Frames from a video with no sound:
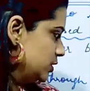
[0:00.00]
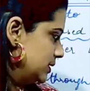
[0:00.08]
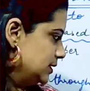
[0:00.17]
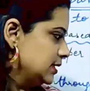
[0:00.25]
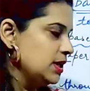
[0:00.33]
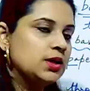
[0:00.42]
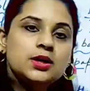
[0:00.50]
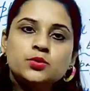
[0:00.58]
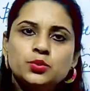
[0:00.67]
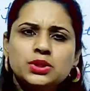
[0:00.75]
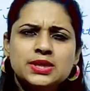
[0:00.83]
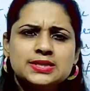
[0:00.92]
just see
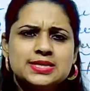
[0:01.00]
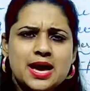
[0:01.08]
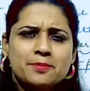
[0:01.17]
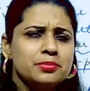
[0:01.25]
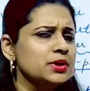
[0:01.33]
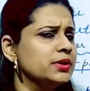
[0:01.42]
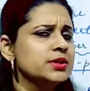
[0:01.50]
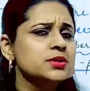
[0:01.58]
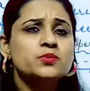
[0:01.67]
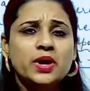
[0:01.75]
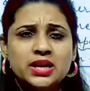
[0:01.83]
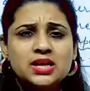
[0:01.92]
it with the example. It
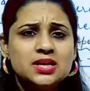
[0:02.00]
is very